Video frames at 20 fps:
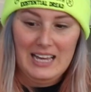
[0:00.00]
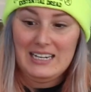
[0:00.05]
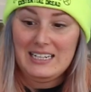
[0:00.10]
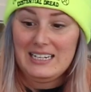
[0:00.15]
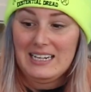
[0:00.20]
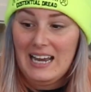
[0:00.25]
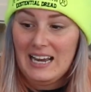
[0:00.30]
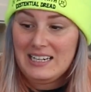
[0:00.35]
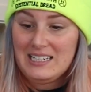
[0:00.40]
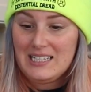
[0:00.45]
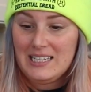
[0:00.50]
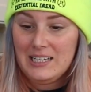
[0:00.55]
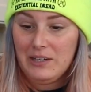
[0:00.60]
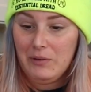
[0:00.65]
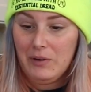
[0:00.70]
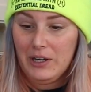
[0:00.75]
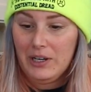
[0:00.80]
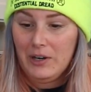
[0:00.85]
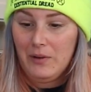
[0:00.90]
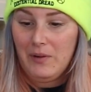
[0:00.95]
Next thing
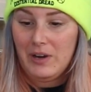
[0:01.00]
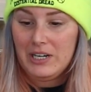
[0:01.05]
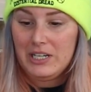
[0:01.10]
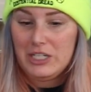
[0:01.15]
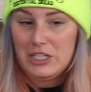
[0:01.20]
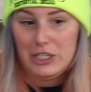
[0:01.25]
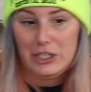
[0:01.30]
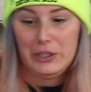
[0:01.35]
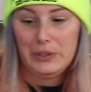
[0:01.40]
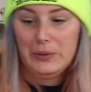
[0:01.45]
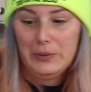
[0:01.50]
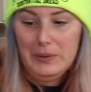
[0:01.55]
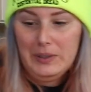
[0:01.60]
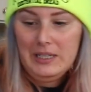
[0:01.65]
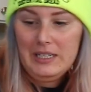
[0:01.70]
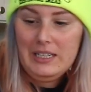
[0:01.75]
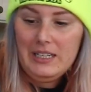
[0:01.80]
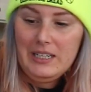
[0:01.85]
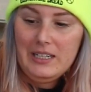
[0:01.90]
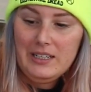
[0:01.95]
we're gonna wanna do
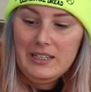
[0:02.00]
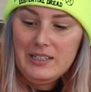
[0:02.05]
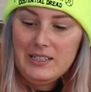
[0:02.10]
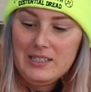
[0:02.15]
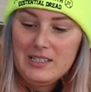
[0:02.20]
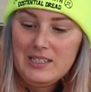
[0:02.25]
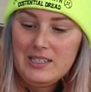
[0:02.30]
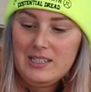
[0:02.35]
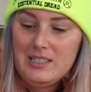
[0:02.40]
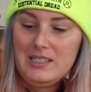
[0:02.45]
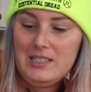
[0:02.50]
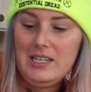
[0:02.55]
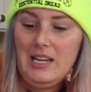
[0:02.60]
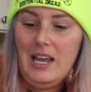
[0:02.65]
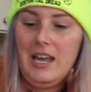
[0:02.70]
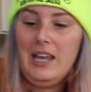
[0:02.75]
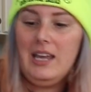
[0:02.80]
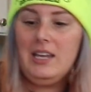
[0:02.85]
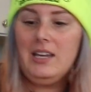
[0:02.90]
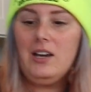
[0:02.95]
is
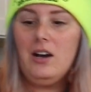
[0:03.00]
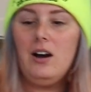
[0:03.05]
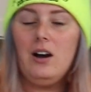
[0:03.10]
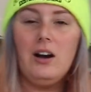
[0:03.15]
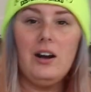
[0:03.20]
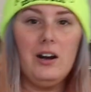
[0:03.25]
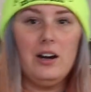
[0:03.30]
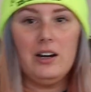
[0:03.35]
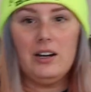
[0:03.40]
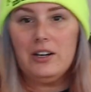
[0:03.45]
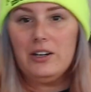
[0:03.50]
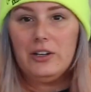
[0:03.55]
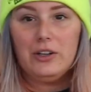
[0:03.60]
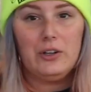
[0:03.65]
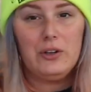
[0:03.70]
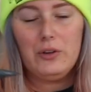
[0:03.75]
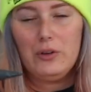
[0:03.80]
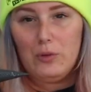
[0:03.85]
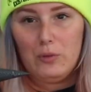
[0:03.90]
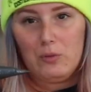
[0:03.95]
take our
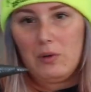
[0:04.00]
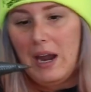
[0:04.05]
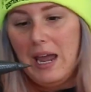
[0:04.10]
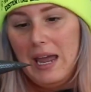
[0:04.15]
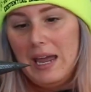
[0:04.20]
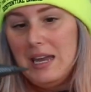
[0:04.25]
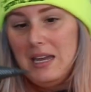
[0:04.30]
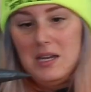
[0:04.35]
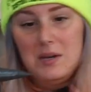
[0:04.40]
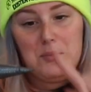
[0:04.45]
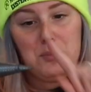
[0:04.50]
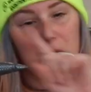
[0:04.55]
gray,